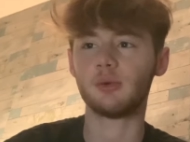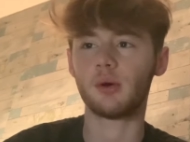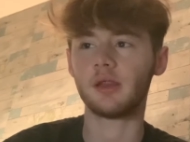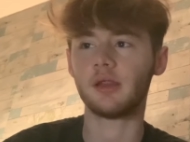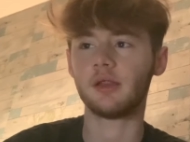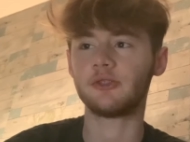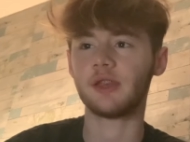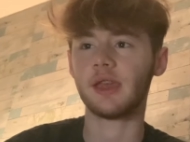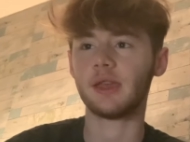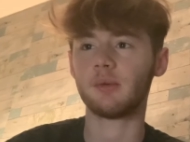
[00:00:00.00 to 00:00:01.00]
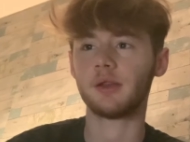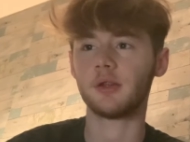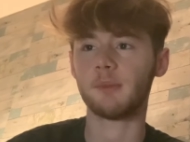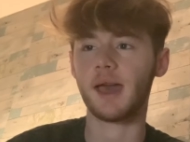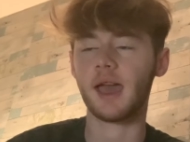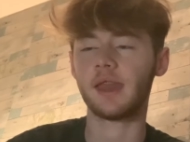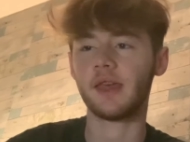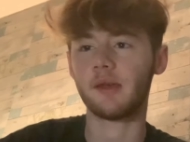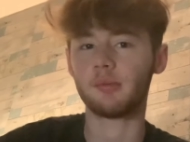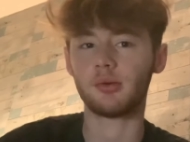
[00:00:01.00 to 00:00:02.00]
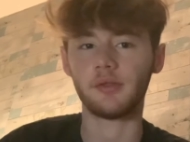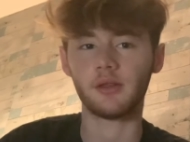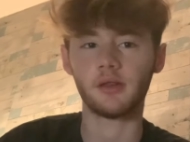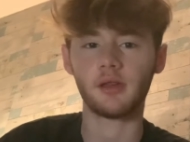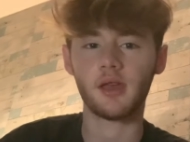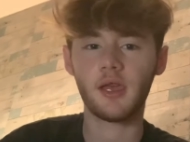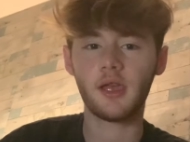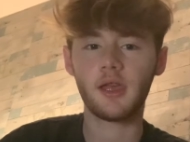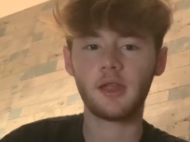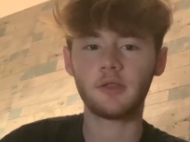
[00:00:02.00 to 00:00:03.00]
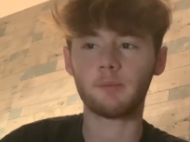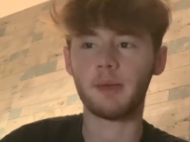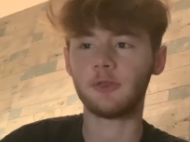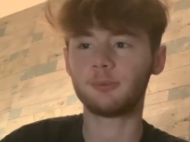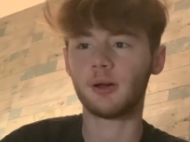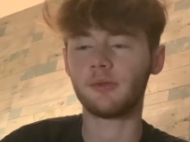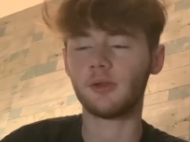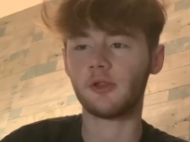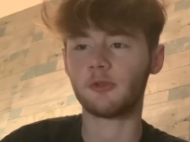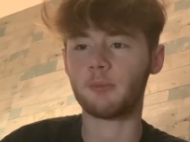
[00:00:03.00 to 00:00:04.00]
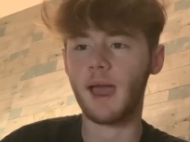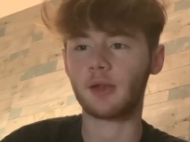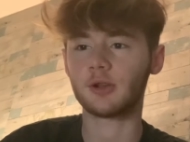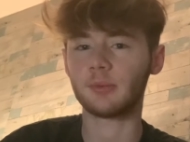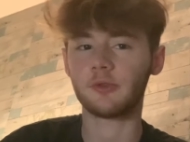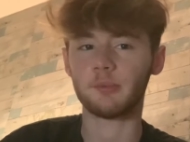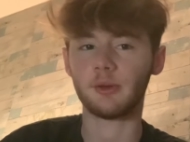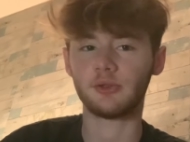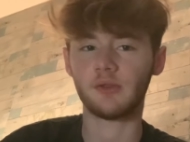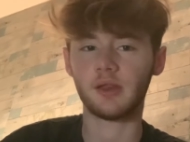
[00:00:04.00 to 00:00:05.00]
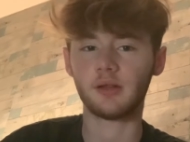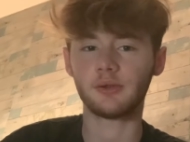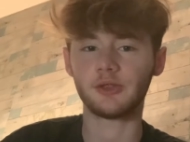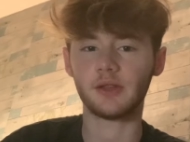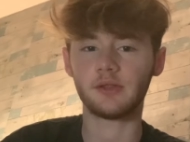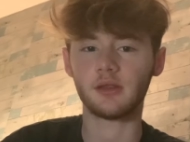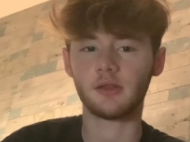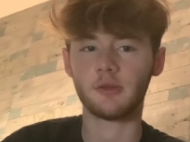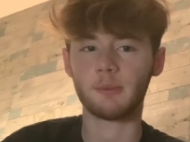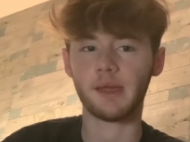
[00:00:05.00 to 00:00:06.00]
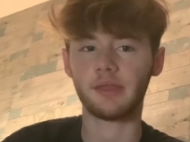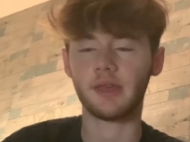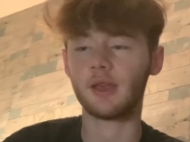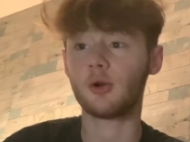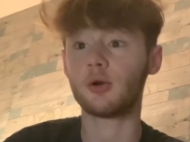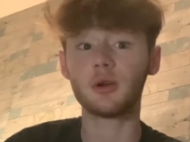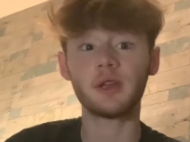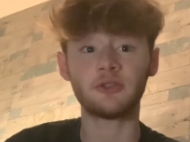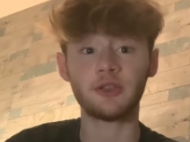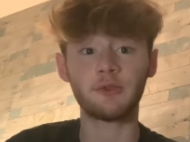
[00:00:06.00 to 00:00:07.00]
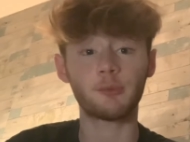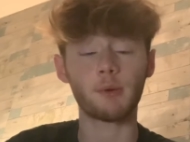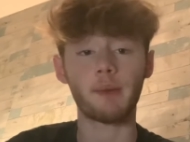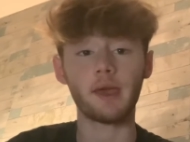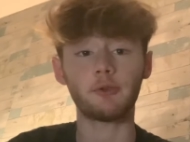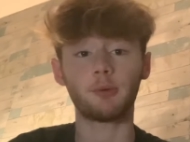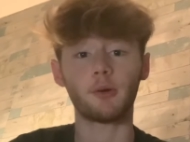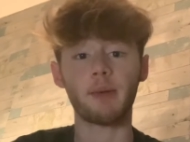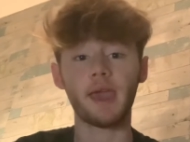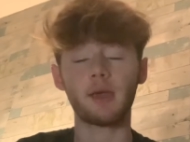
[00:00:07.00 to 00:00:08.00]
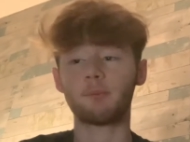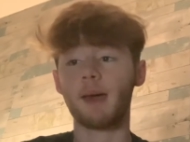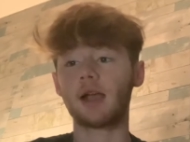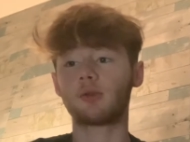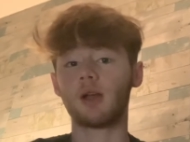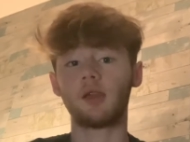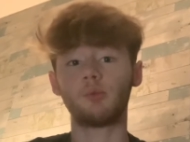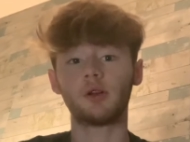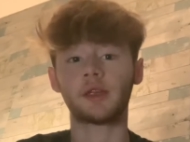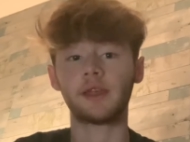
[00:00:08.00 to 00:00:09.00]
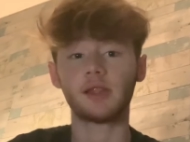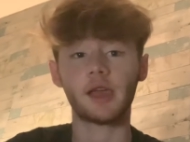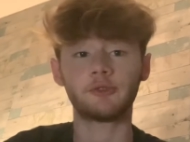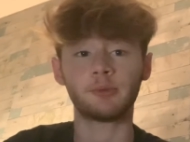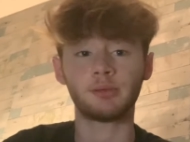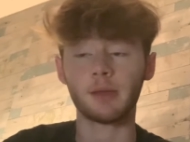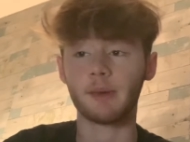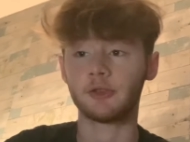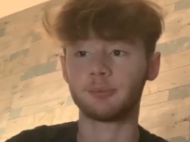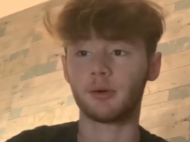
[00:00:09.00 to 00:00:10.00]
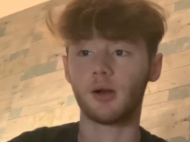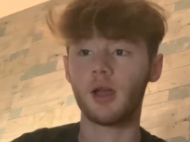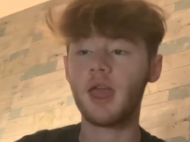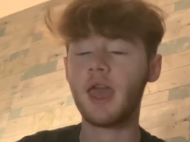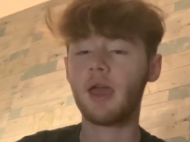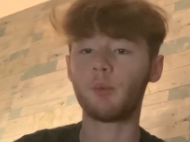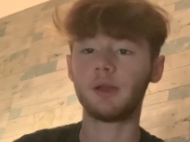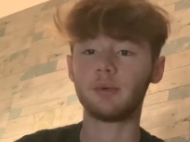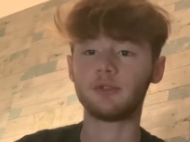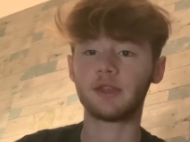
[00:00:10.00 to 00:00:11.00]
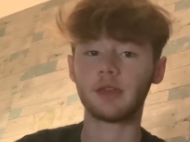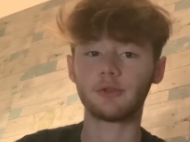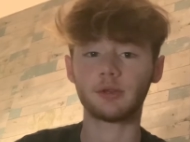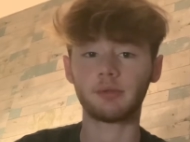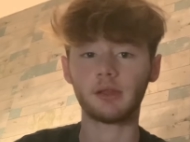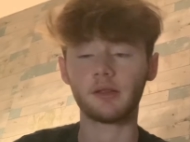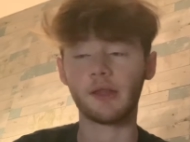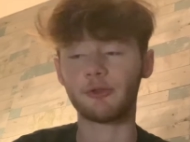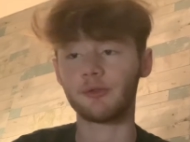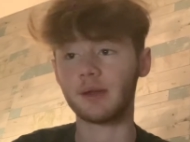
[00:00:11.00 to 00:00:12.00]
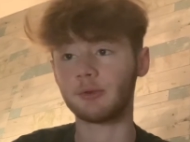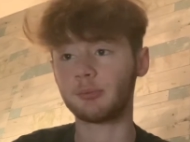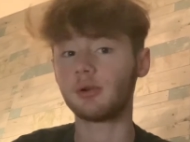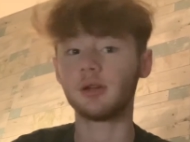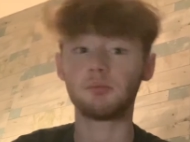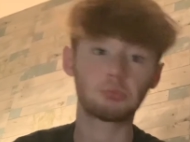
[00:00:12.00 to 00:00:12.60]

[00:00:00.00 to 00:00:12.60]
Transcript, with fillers: wanted to say when you're mad and then put the the baseball field as the backdrop for the music video is like the, the main thing? Or is he from a baseball ba background where he likes to play baseball when he was a kid or something, or that's his favorite sport?